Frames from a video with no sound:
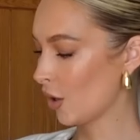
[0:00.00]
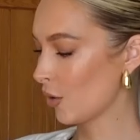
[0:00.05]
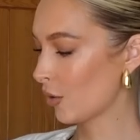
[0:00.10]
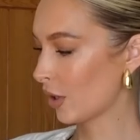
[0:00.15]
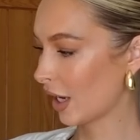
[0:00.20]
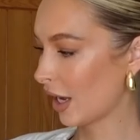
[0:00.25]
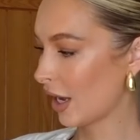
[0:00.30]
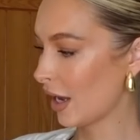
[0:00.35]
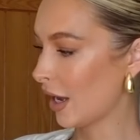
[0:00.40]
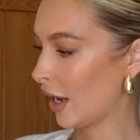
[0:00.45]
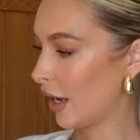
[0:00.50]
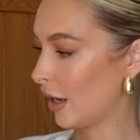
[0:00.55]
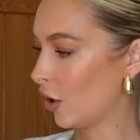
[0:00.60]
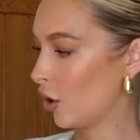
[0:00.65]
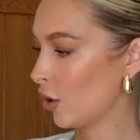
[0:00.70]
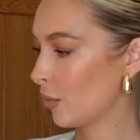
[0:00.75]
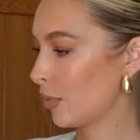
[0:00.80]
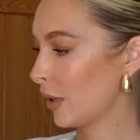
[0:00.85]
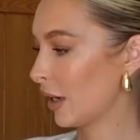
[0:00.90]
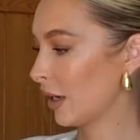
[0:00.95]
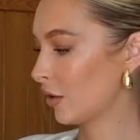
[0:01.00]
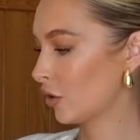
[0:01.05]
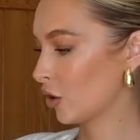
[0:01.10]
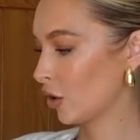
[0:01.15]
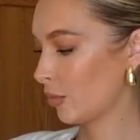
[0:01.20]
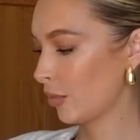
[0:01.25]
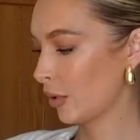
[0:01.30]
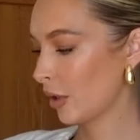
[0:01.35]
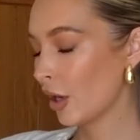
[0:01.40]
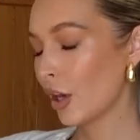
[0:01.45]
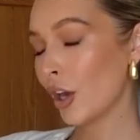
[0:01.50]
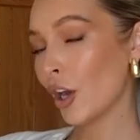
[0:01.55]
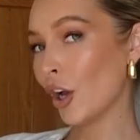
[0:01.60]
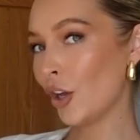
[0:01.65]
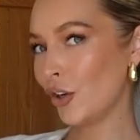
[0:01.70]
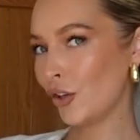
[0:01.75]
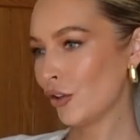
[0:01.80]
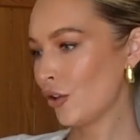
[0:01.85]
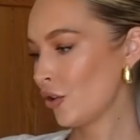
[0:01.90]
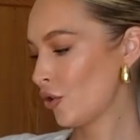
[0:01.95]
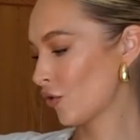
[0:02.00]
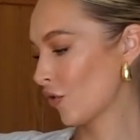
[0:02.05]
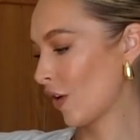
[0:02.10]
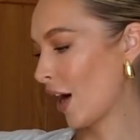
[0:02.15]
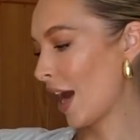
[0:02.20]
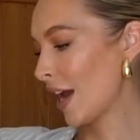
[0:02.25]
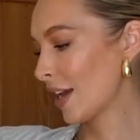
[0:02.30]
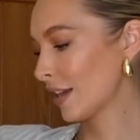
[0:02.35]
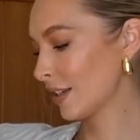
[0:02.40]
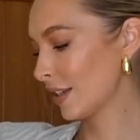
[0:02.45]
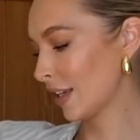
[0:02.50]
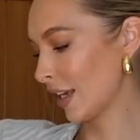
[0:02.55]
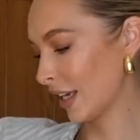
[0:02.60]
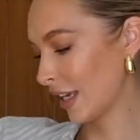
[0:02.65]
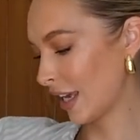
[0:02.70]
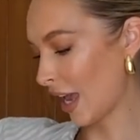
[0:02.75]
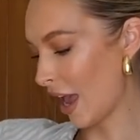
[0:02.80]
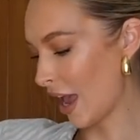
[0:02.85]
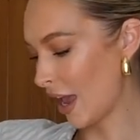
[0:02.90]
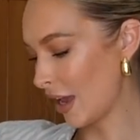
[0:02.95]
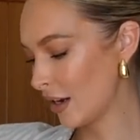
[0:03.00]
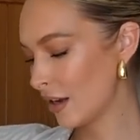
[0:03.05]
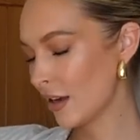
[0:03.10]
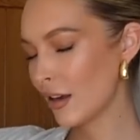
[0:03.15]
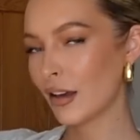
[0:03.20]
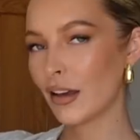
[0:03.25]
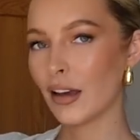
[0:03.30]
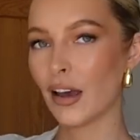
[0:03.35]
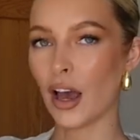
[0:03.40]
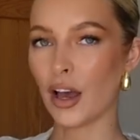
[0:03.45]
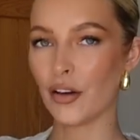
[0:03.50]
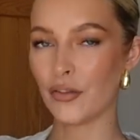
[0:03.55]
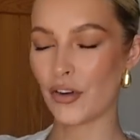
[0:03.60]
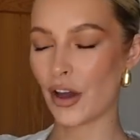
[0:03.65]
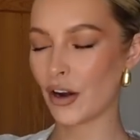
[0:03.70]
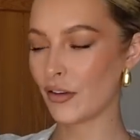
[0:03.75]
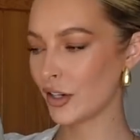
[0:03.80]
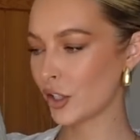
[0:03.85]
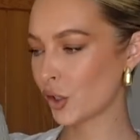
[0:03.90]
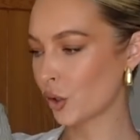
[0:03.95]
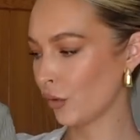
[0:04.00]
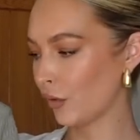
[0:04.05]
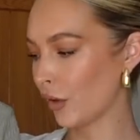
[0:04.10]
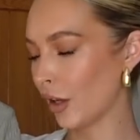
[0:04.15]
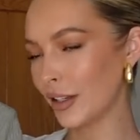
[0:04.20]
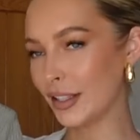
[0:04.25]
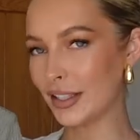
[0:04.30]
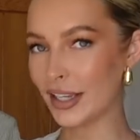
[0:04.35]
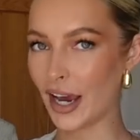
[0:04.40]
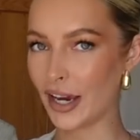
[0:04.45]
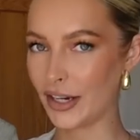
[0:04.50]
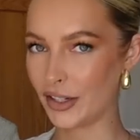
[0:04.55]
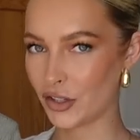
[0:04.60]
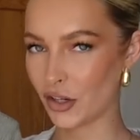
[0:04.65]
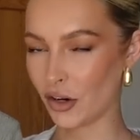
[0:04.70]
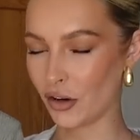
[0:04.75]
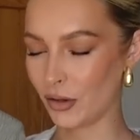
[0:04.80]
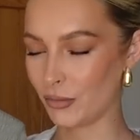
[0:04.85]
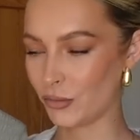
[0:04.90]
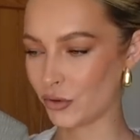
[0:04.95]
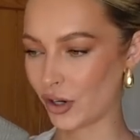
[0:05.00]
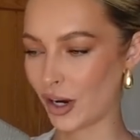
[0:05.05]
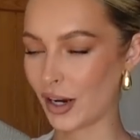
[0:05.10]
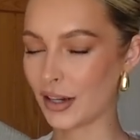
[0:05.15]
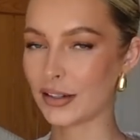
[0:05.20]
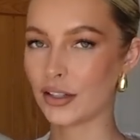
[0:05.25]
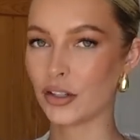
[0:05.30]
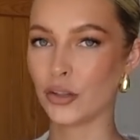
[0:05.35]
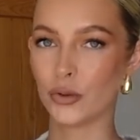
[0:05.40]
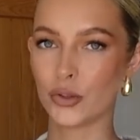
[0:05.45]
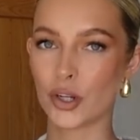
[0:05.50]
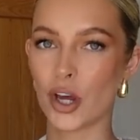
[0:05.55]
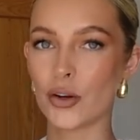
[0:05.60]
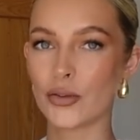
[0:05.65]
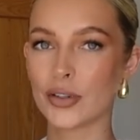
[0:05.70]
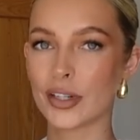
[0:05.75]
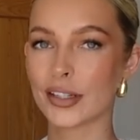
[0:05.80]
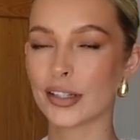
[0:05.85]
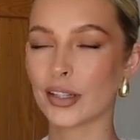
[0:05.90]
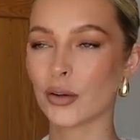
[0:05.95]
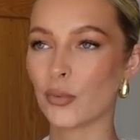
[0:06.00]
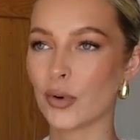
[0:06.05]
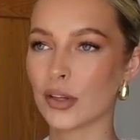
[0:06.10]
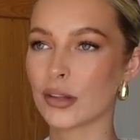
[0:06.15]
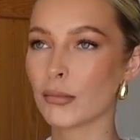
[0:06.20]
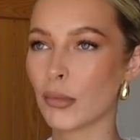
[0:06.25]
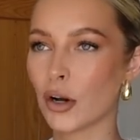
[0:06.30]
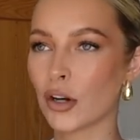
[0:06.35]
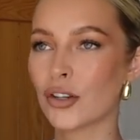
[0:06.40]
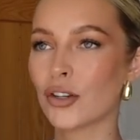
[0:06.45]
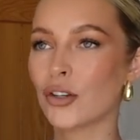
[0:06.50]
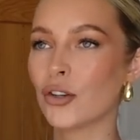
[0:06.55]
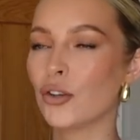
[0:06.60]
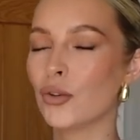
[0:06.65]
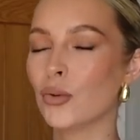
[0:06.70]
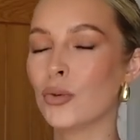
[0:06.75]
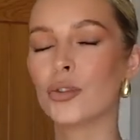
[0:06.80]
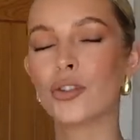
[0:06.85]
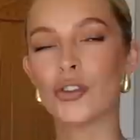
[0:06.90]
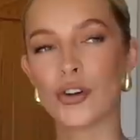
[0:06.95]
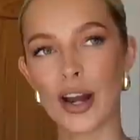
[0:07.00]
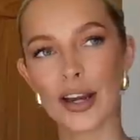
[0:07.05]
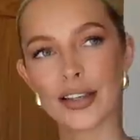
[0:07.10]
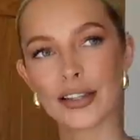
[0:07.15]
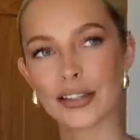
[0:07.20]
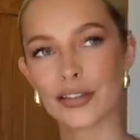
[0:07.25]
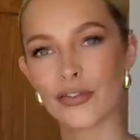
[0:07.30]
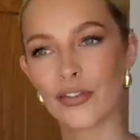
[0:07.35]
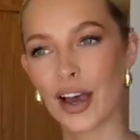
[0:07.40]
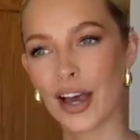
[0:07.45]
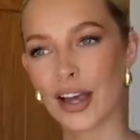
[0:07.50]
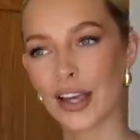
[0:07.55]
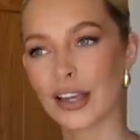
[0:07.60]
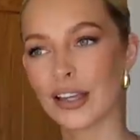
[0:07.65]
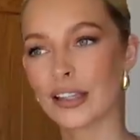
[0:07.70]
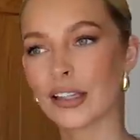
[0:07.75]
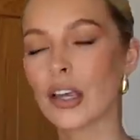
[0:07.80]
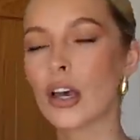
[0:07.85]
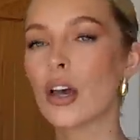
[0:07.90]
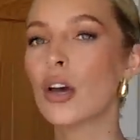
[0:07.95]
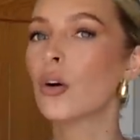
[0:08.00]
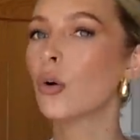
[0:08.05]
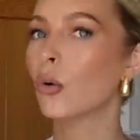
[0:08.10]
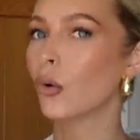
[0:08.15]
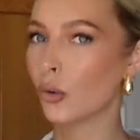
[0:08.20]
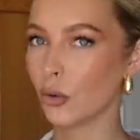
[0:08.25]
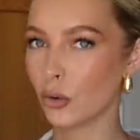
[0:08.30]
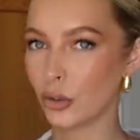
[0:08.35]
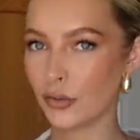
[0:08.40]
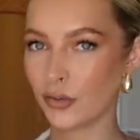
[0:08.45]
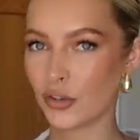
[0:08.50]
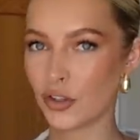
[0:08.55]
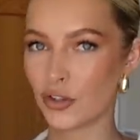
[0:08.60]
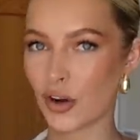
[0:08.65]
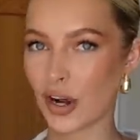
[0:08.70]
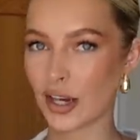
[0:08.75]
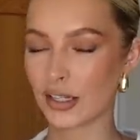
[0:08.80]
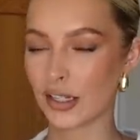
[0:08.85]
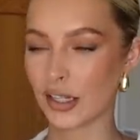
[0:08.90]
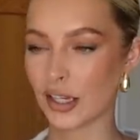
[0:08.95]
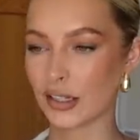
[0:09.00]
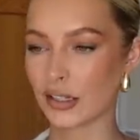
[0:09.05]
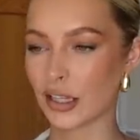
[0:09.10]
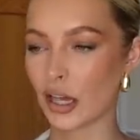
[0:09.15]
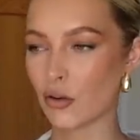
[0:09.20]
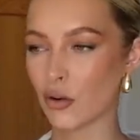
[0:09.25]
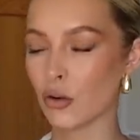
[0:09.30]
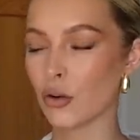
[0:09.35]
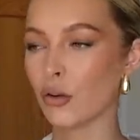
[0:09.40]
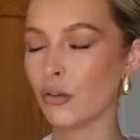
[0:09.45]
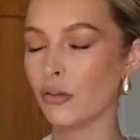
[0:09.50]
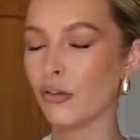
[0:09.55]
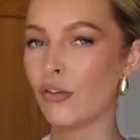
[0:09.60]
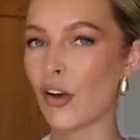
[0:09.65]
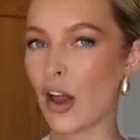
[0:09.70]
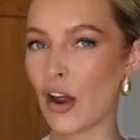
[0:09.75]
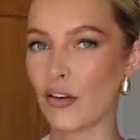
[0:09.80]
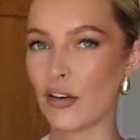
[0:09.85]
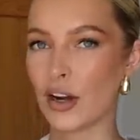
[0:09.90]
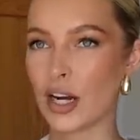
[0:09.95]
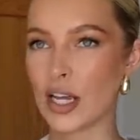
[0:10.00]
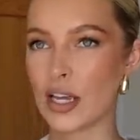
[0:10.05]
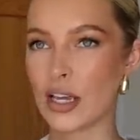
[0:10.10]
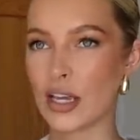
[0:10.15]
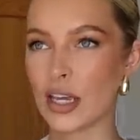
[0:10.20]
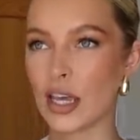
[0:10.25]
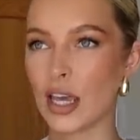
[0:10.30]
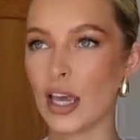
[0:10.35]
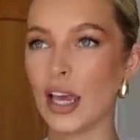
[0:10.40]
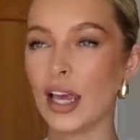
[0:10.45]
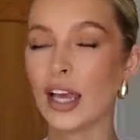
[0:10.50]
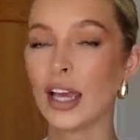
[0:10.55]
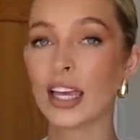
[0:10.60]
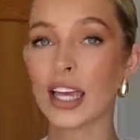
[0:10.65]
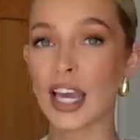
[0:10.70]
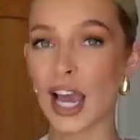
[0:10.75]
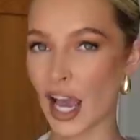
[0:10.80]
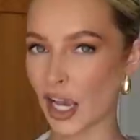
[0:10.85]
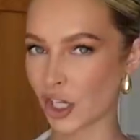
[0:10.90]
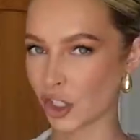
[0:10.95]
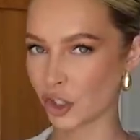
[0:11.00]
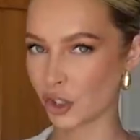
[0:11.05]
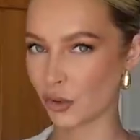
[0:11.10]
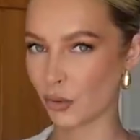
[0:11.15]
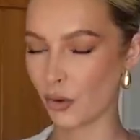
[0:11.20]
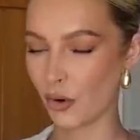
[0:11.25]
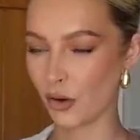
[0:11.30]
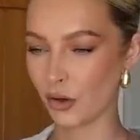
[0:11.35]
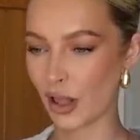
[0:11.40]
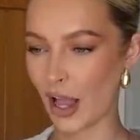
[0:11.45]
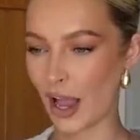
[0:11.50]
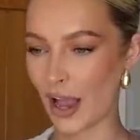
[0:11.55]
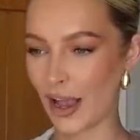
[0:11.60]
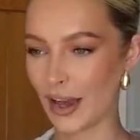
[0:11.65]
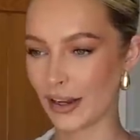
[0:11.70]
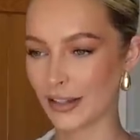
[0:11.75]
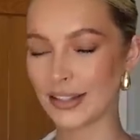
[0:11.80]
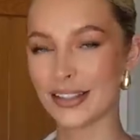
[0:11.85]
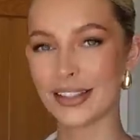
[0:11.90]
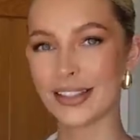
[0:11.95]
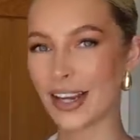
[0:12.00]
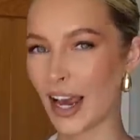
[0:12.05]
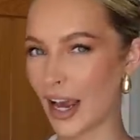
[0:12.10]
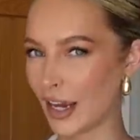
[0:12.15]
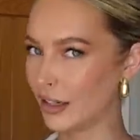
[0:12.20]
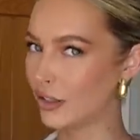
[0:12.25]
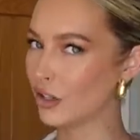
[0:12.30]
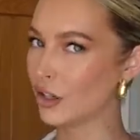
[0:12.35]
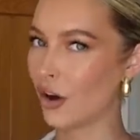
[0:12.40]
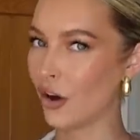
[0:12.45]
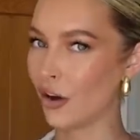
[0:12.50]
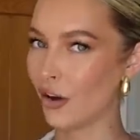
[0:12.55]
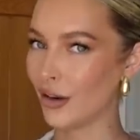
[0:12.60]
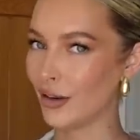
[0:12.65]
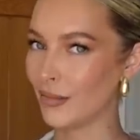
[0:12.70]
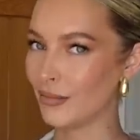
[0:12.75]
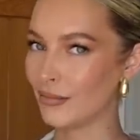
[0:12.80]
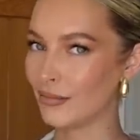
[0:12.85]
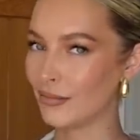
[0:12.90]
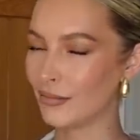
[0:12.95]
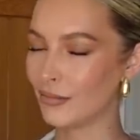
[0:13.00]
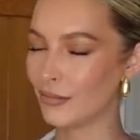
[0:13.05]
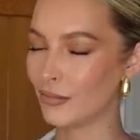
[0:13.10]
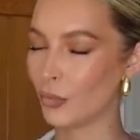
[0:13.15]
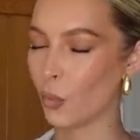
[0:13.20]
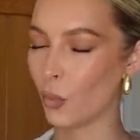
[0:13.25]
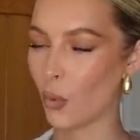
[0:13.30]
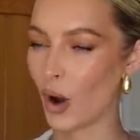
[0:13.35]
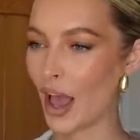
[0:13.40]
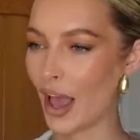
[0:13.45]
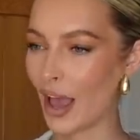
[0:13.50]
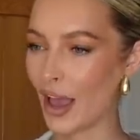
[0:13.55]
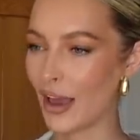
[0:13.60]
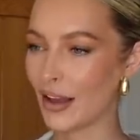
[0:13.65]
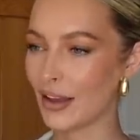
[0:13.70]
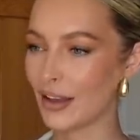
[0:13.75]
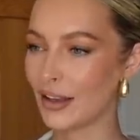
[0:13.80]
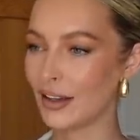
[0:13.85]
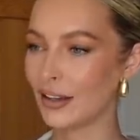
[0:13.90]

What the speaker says: Okay, I picked up another dress again. A very sort of like daytime dress. You'll notice that with my new dress phase, all of the dresses, they're all very casual and daytime wear,